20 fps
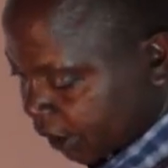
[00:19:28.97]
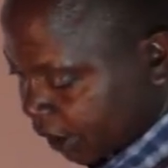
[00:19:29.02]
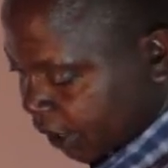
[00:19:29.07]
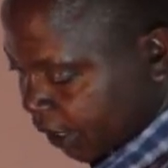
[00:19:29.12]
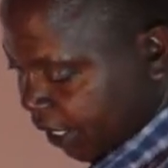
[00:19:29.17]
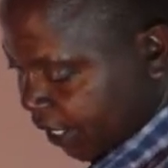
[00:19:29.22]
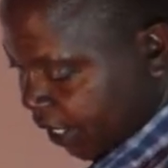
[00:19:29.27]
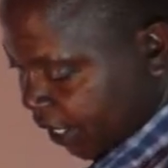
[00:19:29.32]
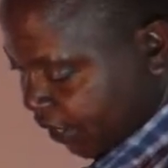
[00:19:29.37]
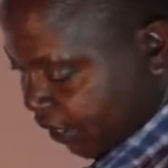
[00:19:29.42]

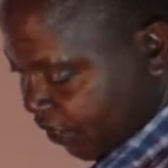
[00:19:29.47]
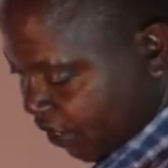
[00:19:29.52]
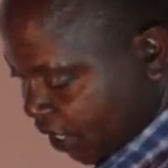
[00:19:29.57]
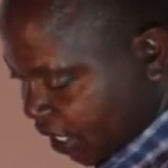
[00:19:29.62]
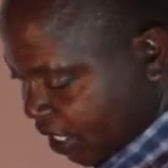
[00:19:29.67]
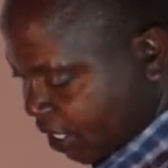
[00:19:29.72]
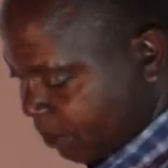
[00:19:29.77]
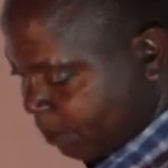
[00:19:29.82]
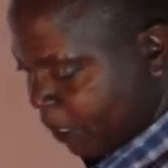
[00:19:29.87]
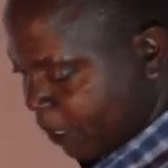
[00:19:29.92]
The next
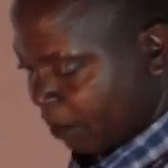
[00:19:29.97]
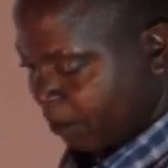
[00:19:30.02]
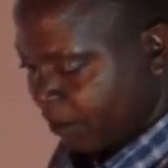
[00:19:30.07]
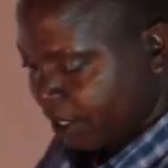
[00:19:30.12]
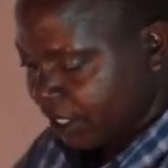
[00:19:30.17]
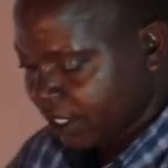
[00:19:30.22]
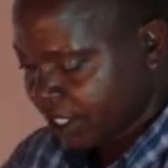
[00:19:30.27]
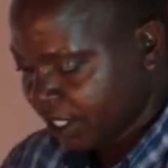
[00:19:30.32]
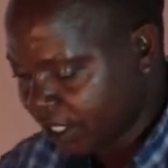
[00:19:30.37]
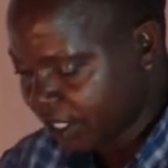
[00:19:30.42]

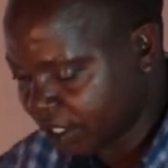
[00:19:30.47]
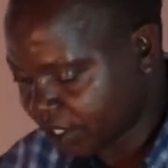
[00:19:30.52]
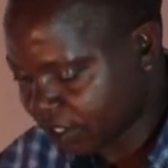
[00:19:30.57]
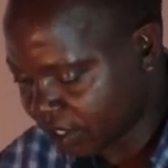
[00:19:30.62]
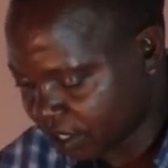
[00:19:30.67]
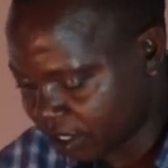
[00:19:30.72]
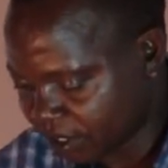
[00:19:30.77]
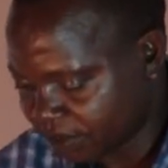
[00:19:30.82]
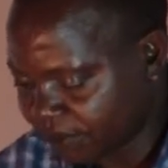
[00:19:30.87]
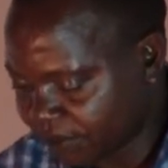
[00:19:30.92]
experiment is
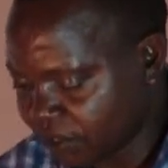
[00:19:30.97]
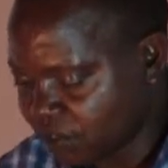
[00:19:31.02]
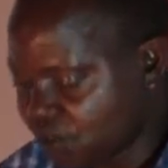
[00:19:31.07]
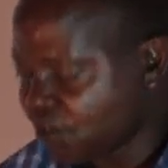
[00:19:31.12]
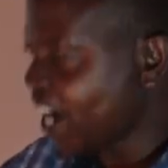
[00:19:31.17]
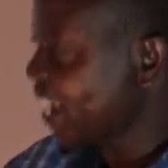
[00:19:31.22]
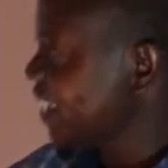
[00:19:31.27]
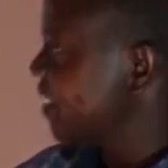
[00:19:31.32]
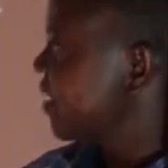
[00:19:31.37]
of dry